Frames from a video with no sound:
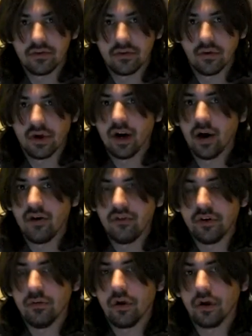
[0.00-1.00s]
or however
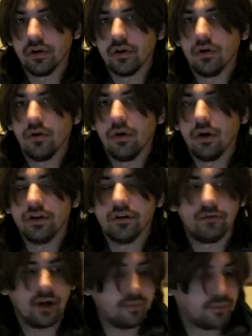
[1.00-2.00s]
you want to go on the
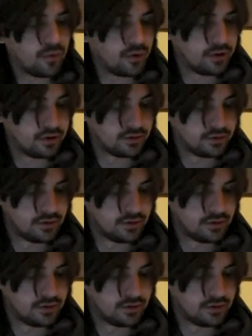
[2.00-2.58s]
fretboard.